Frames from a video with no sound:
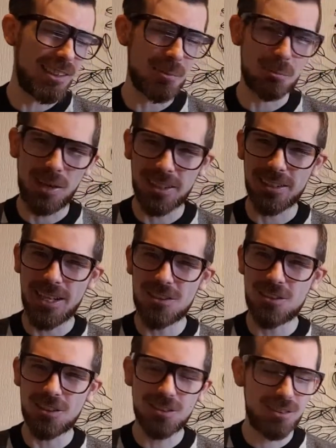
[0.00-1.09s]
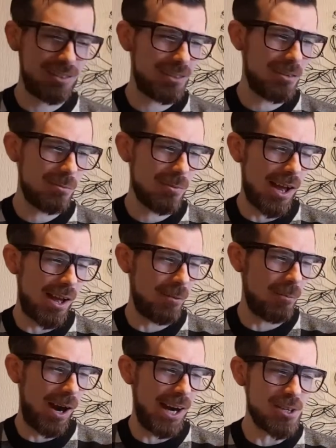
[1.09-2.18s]
the braggadocious um,
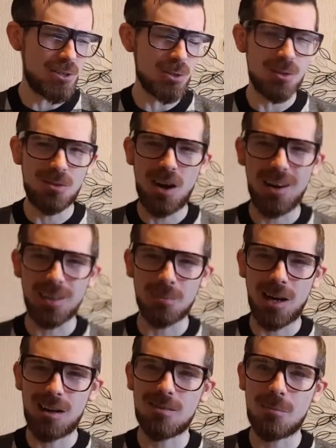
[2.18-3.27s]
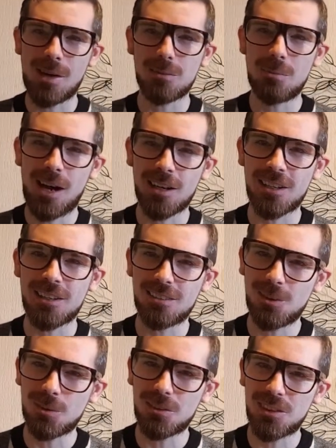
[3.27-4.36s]
attitude of Han about I'm the best pilot in the
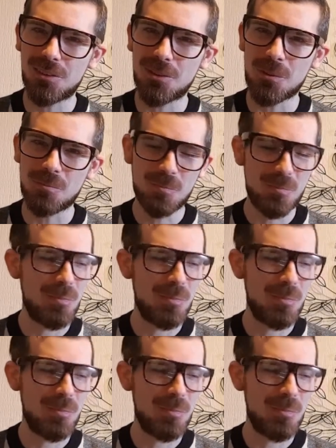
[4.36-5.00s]
solar system.